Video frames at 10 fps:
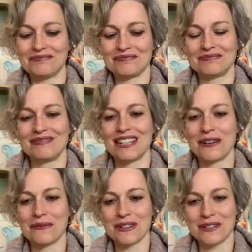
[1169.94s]

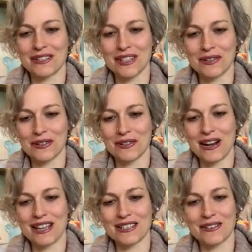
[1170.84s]
Reducing your
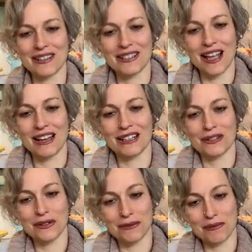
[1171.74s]
stress, your anxiety, your
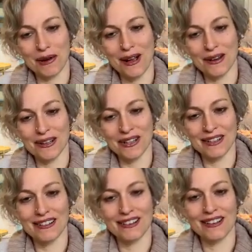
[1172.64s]

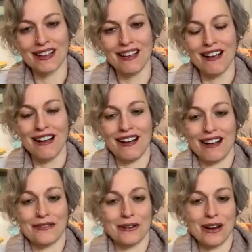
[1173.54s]
depression.
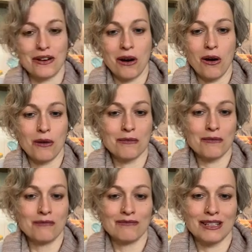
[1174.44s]
If you're at
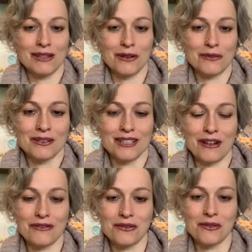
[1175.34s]
home,
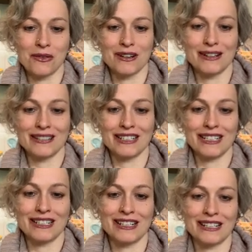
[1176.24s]

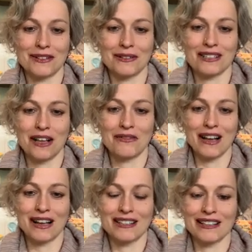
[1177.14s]
self-quarantining or
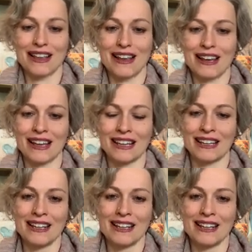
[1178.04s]
self-isolating